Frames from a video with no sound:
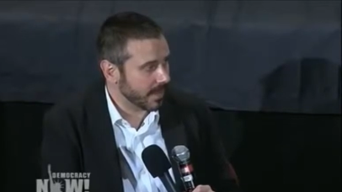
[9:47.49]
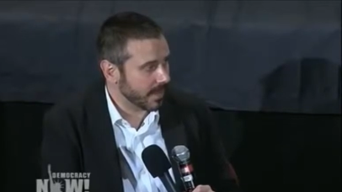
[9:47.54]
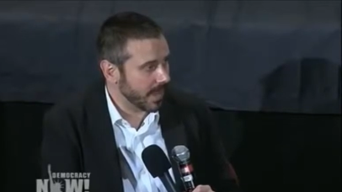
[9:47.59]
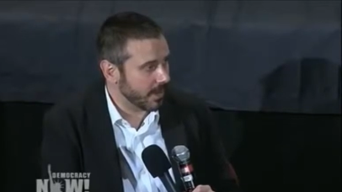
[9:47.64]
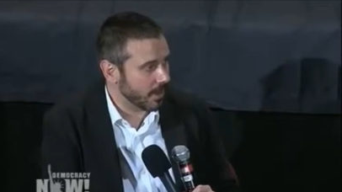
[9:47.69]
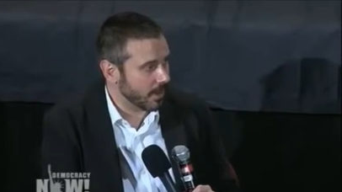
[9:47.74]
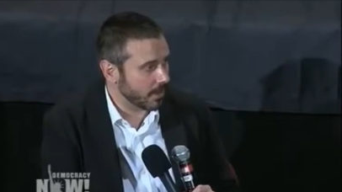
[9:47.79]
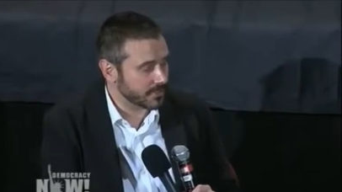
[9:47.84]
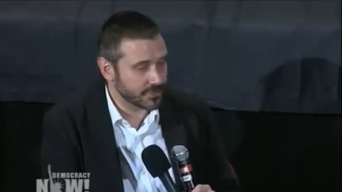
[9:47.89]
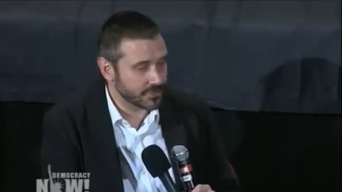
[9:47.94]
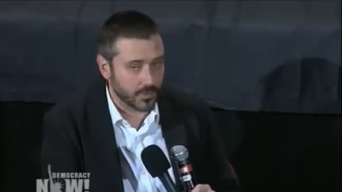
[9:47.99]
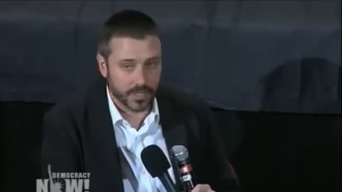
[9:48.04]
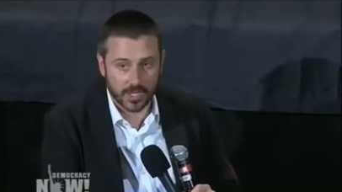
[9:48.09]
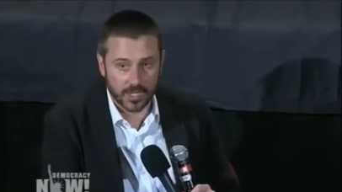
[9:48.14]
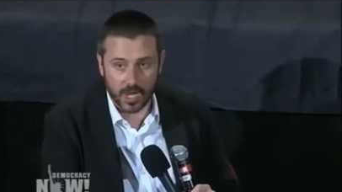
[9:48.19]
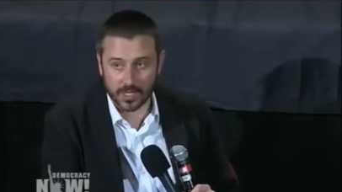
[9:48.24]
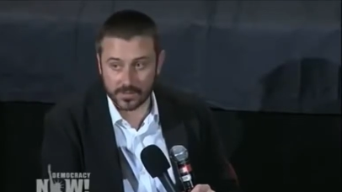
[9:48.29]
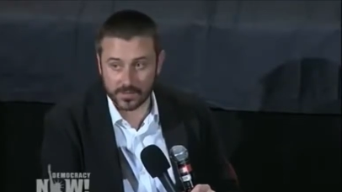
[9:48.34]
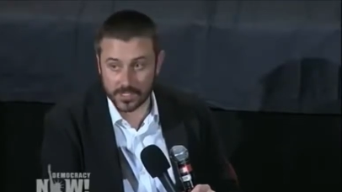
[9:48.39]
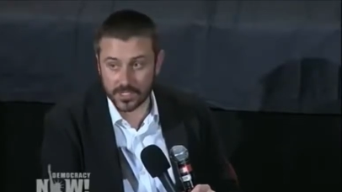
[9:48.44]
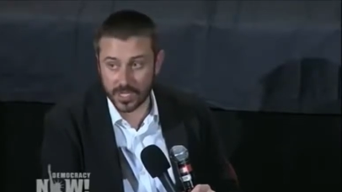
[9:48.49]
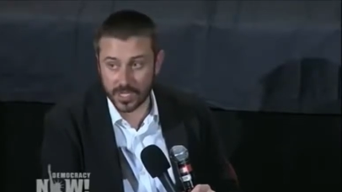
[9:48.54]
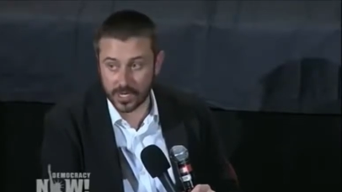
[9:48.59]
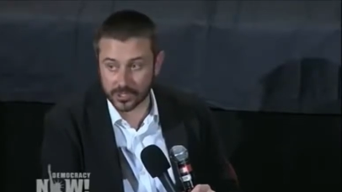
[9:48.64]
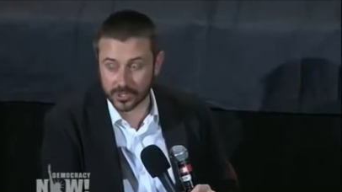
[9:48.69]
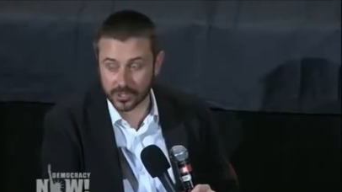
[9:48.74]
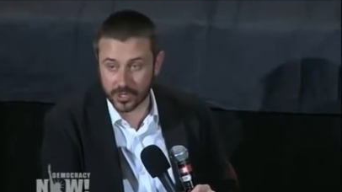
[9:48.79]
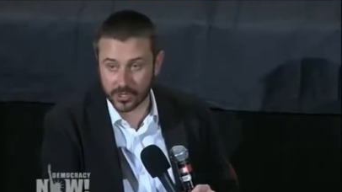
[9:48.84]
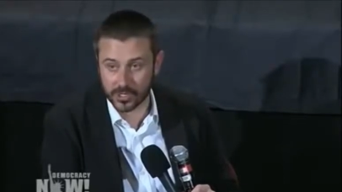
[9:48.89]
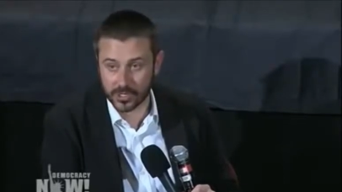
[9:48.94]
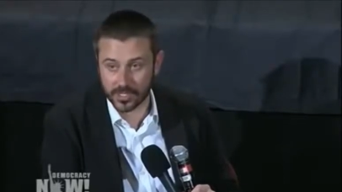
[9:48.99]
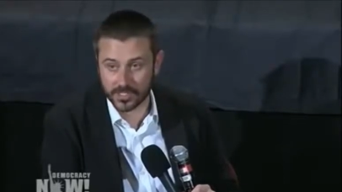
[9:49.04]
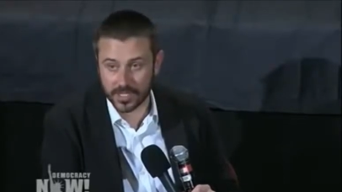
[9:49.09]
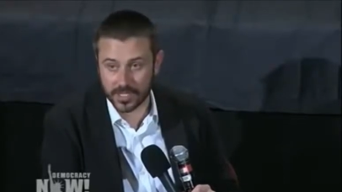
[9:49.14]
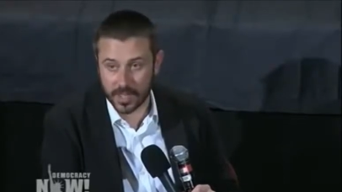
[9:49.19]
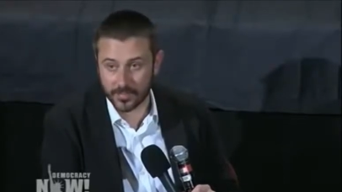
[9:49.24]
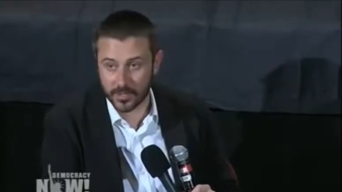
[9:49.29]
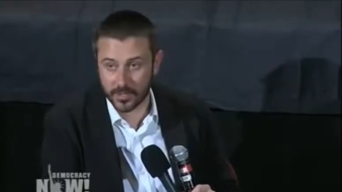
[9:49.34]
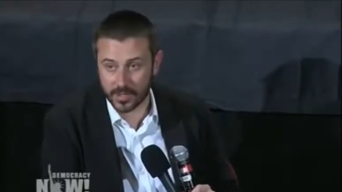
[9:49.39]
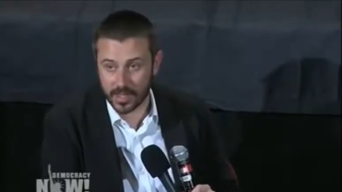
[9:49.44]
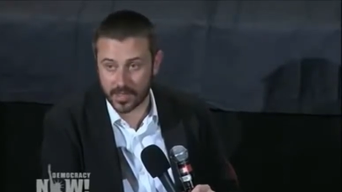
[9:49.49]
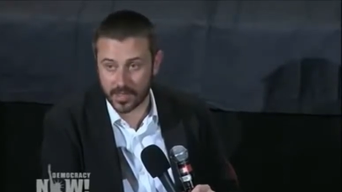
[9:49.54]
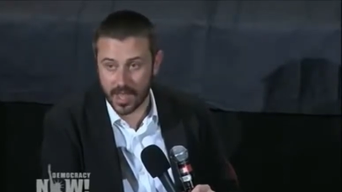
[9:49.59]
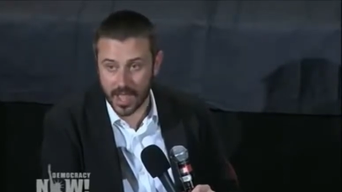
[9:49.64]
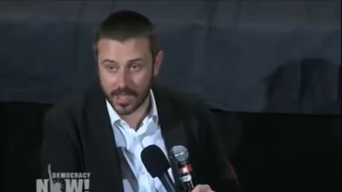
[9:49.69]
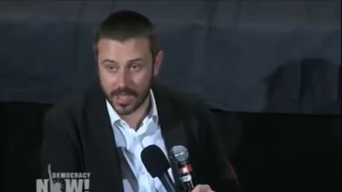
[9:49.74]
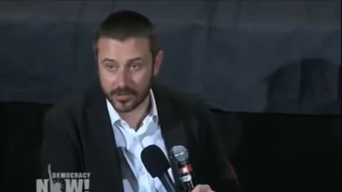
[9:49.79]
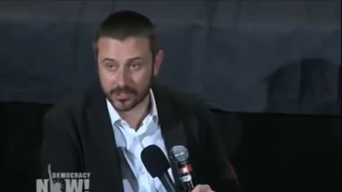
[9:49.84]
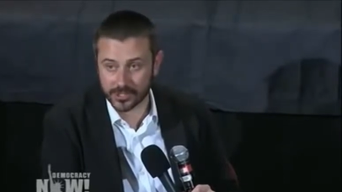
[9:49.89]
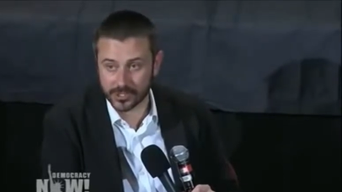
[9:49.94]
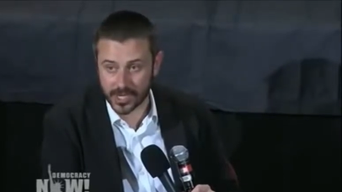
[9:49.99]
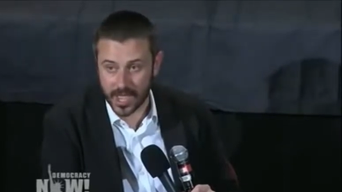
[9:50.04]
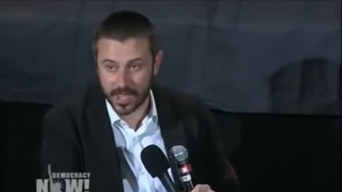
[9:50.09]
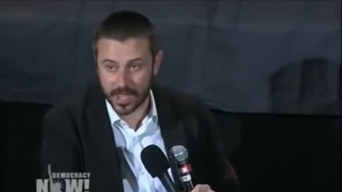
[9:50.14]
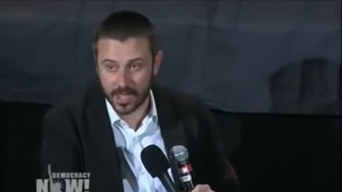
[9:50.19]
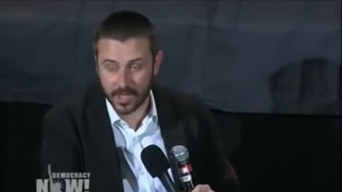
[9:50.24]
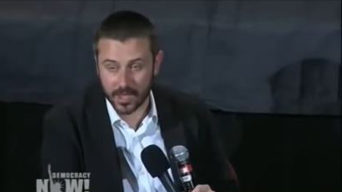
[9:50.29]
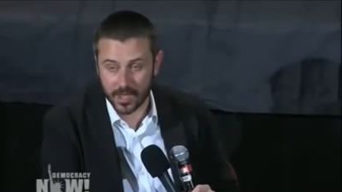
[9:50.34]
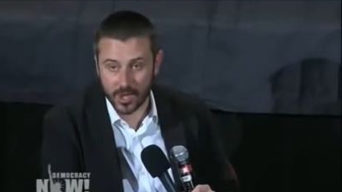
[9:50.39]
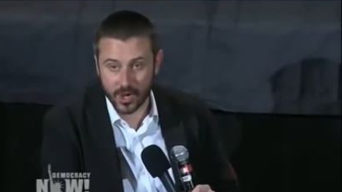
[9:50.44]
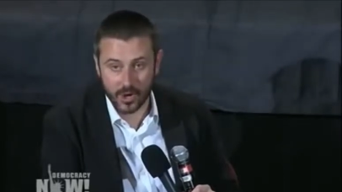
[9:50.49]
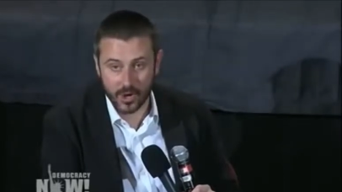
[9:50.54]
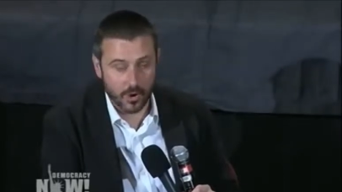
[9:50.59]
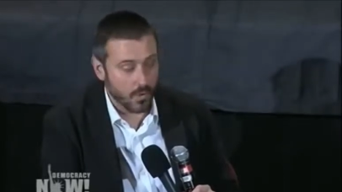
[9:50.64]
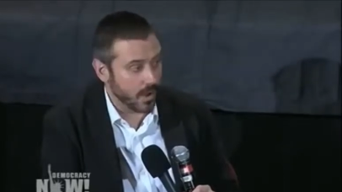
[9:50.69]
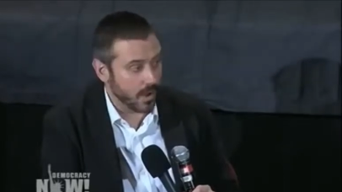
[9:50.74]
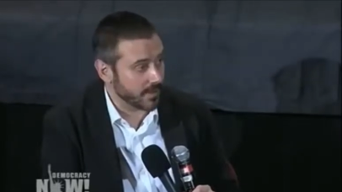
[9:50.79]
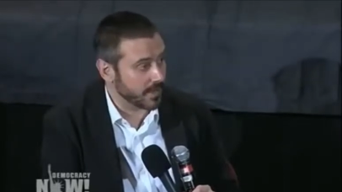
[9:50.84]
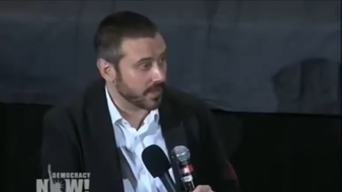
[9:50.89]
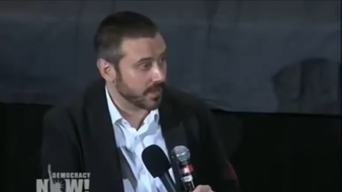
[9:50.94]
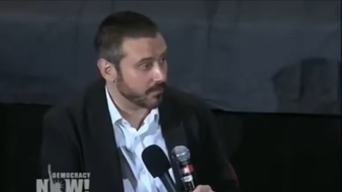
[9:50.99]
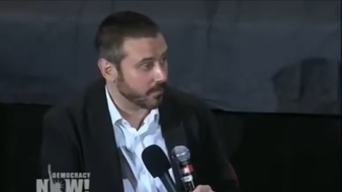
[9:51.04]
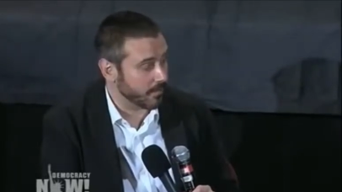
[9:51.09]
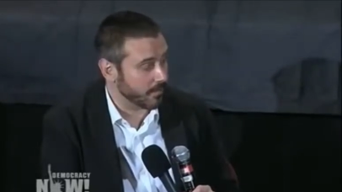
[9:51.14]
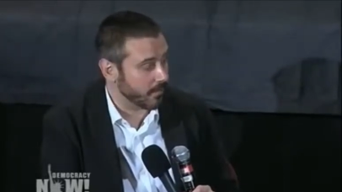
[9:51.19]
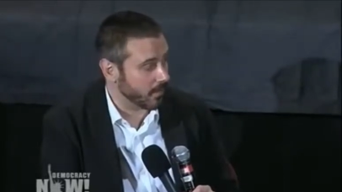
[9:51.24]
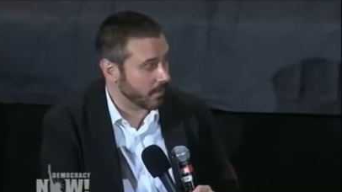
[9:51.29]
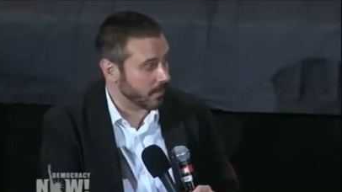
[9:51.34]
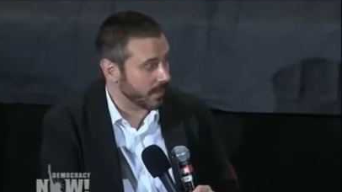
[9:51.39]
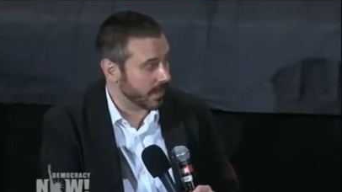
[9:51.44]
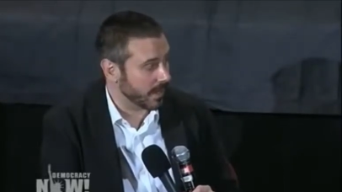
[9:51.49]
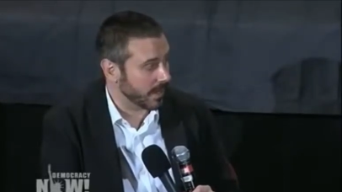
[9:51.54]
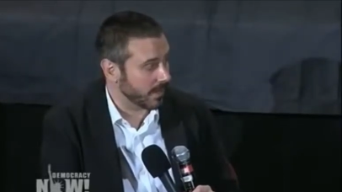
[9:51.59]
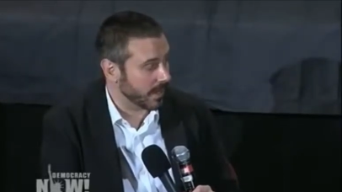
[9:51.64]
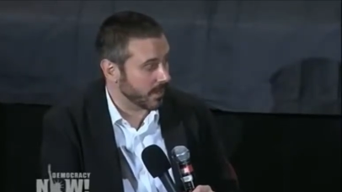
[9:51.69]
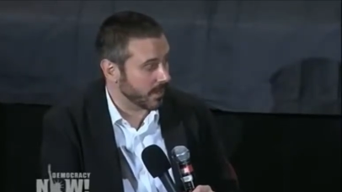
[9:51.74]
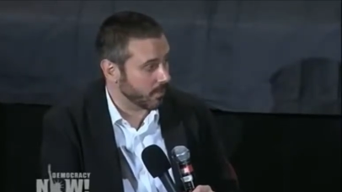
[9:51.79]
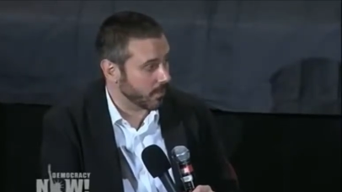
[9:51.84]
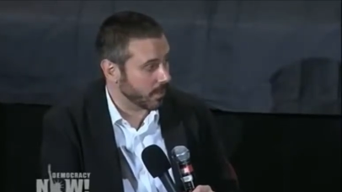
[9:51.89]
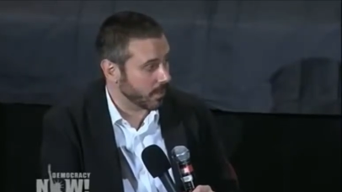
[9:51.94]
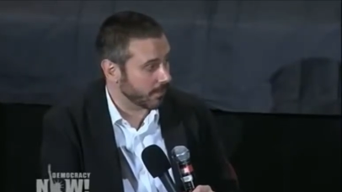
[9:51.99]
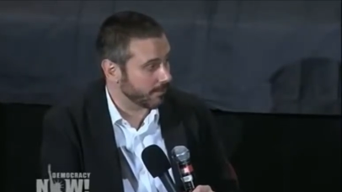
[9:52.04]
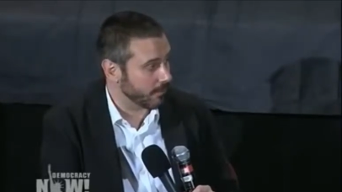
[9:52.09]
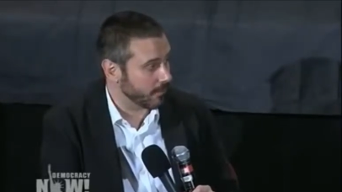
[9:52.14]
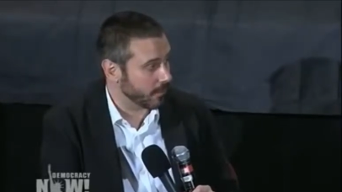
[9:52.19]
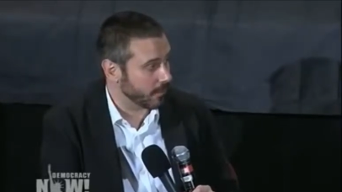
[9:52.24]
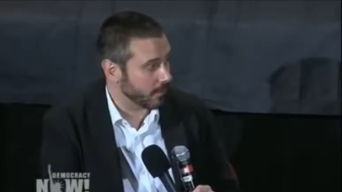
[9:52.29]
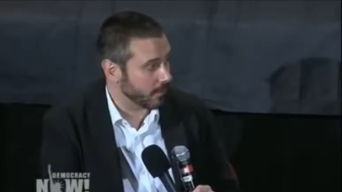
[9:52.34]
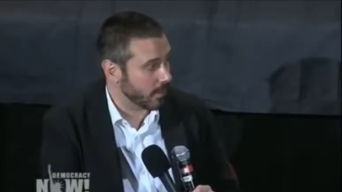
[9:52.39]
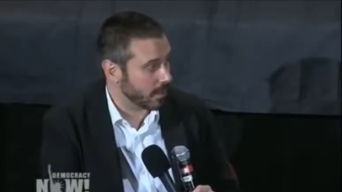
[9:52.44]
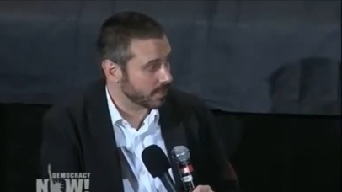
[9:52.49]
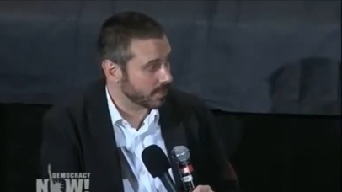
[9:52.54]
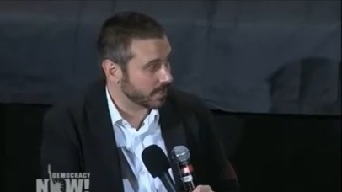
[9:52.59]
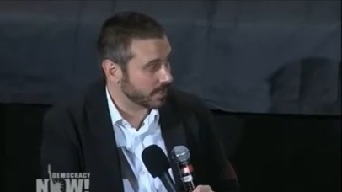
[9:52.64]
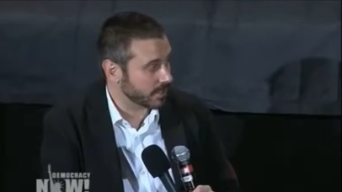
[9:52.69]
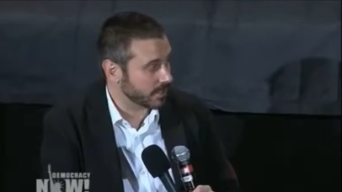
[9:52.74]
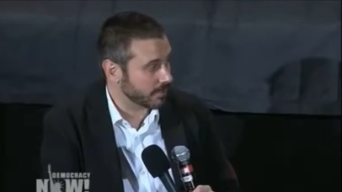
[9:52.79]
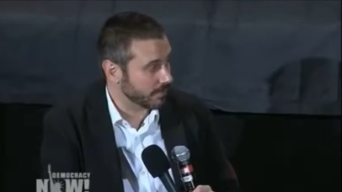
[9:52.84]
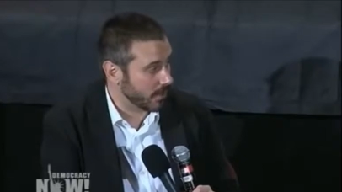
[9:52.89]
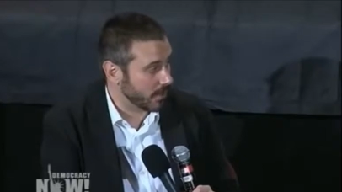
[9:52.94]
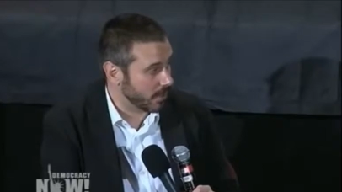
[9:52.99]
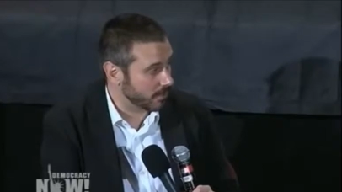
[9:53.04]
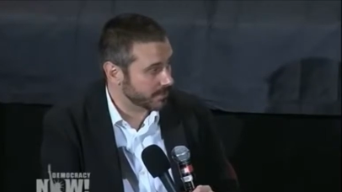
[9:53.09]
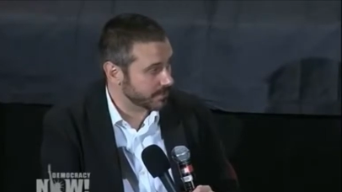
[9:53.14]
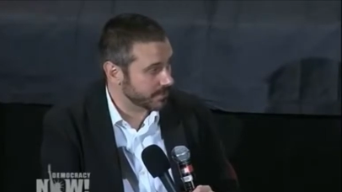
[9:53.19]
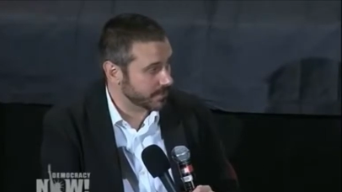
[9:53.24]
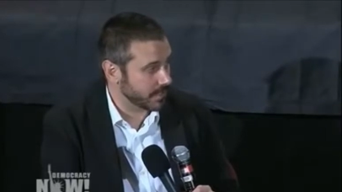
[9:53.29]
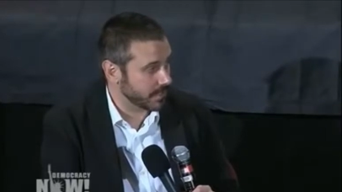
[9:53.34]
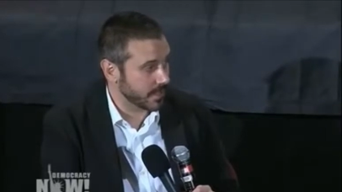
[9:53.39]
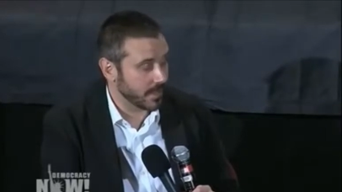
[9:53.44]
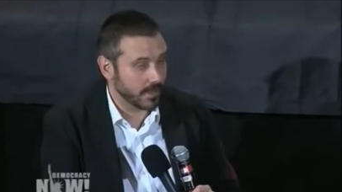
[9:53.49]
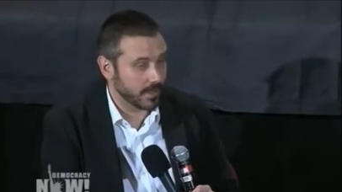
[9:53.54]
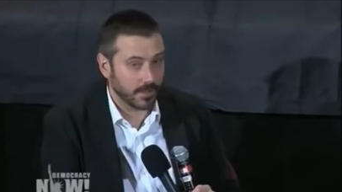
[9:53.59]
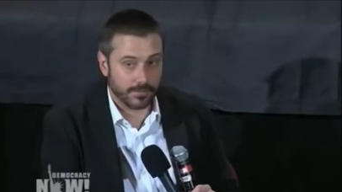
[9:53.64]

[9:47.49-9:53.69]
and also a young, this young journalist, Abdullah Haider Shaya, who had done reporting and work for the Washington Post,